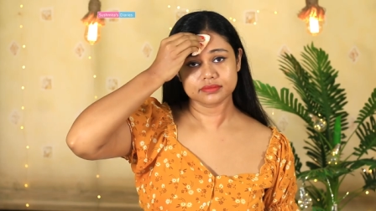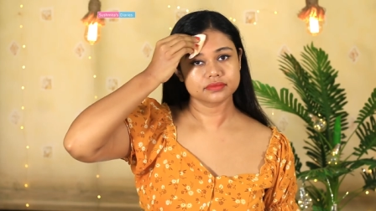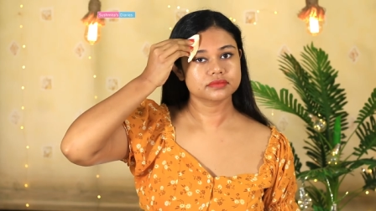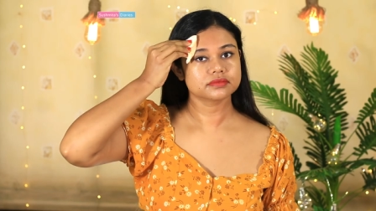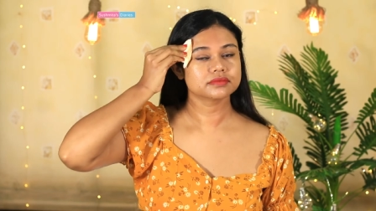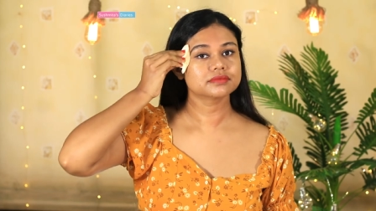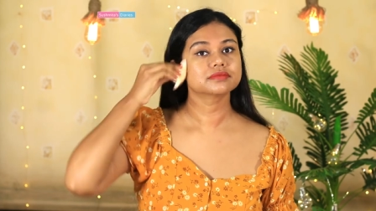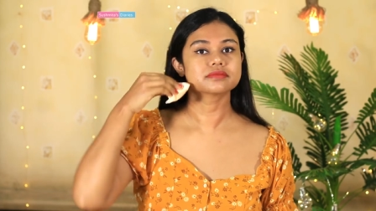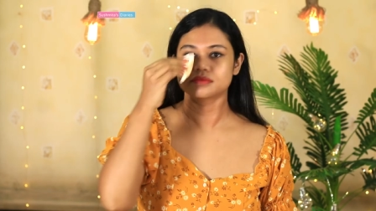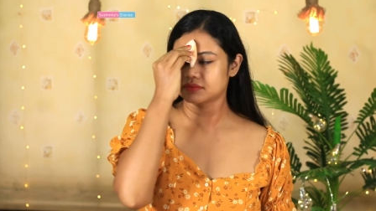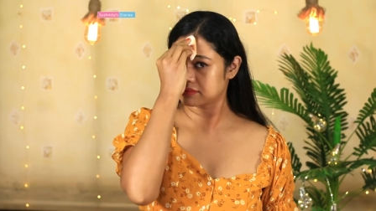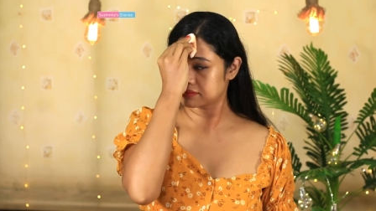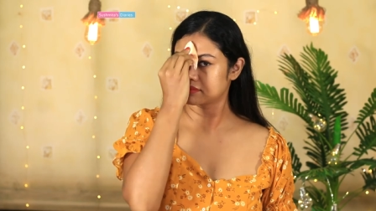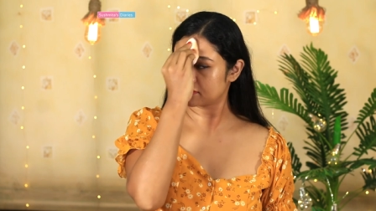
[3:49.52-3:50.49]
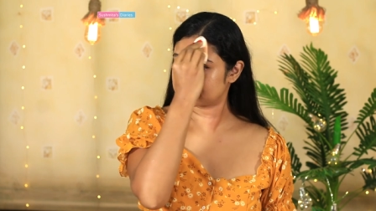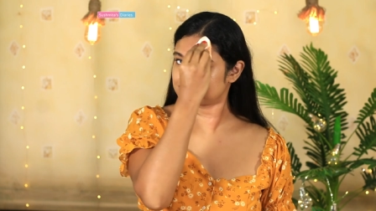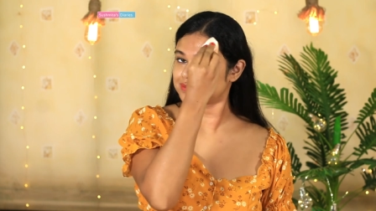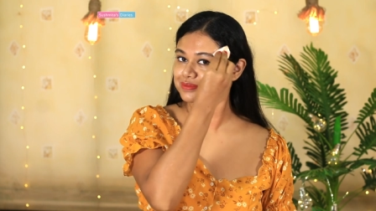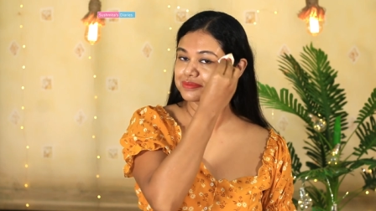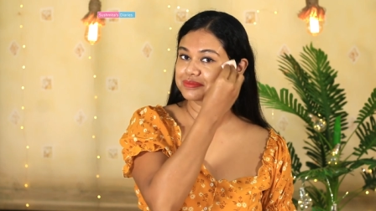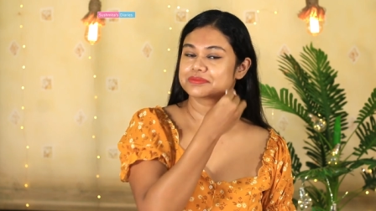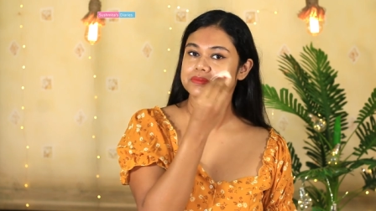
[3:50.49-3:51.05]
Just cleanse the
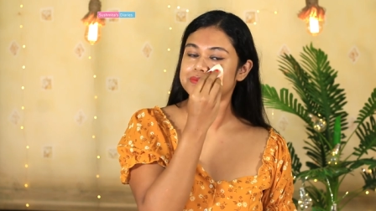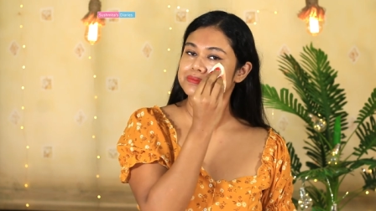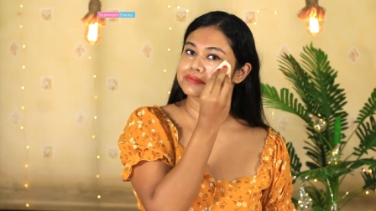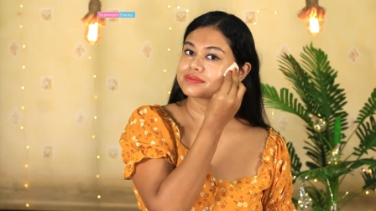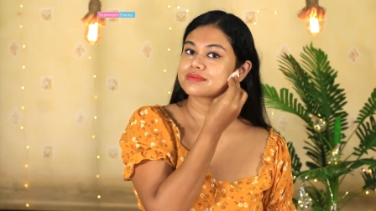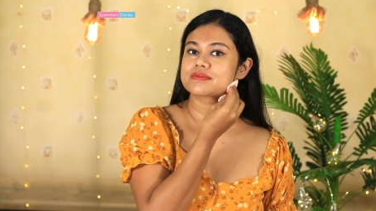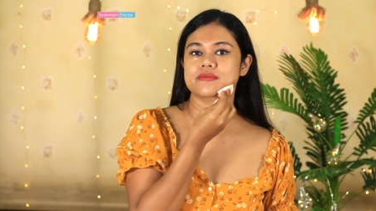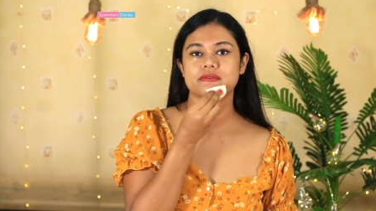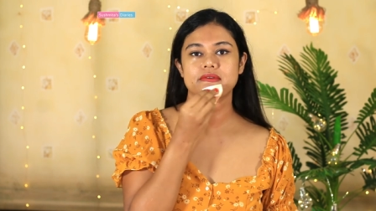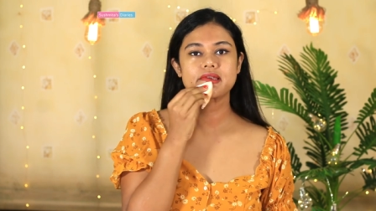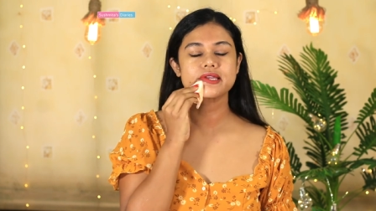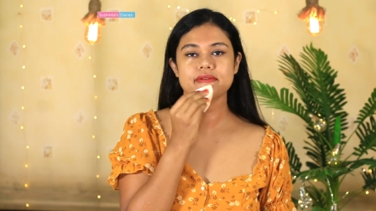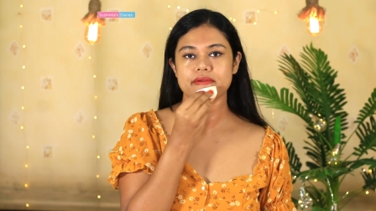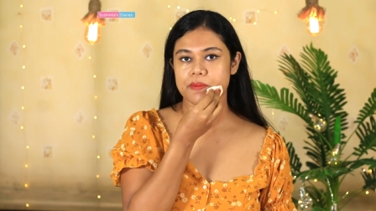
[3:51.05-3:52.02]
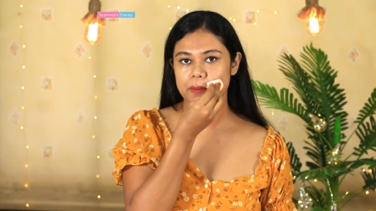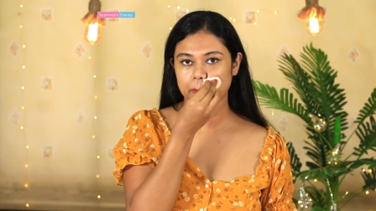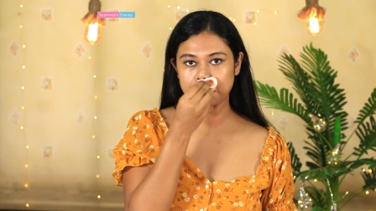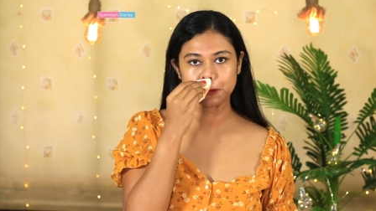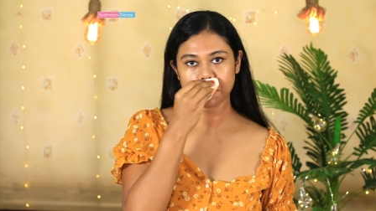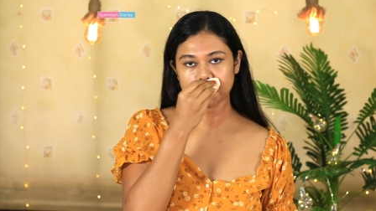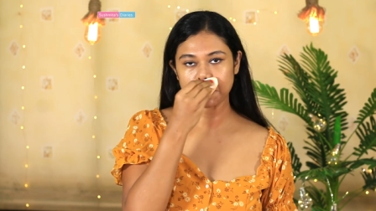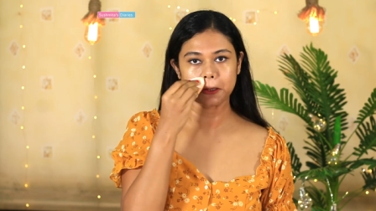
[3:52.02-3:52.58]
face thoroughly of all the
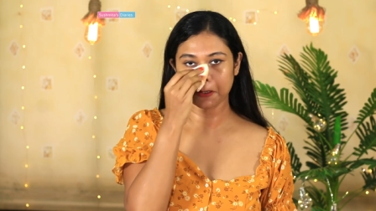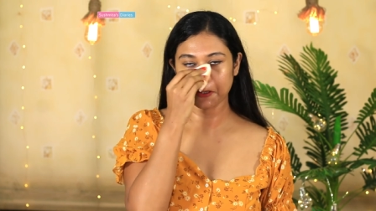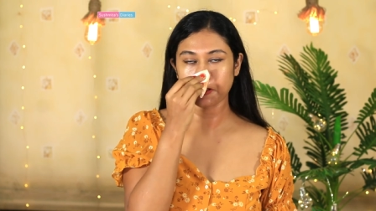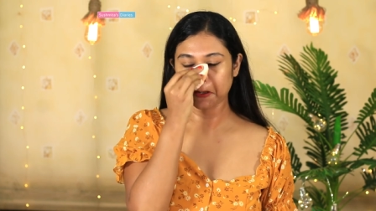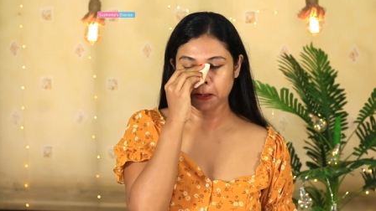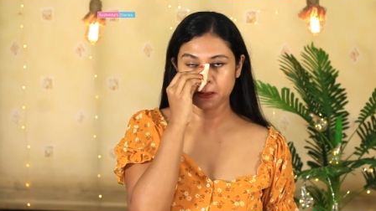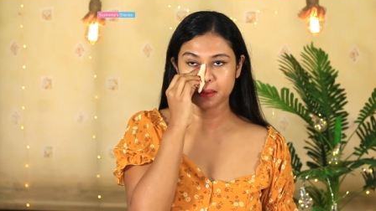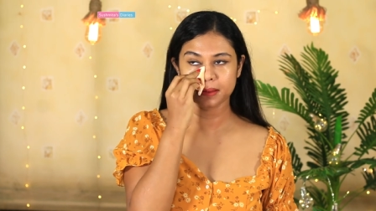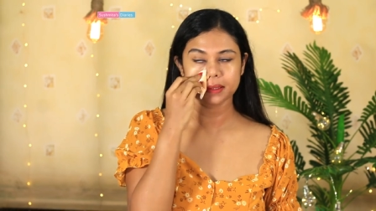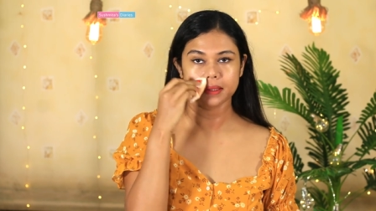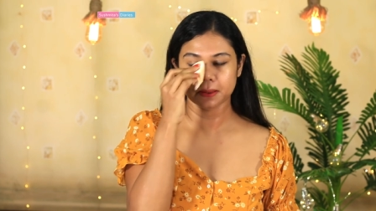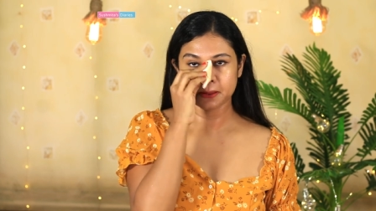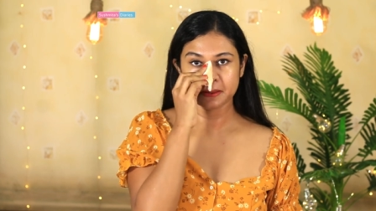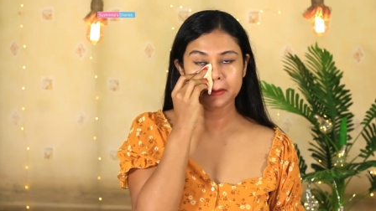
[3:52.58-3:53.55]
dirt, cream and makeup.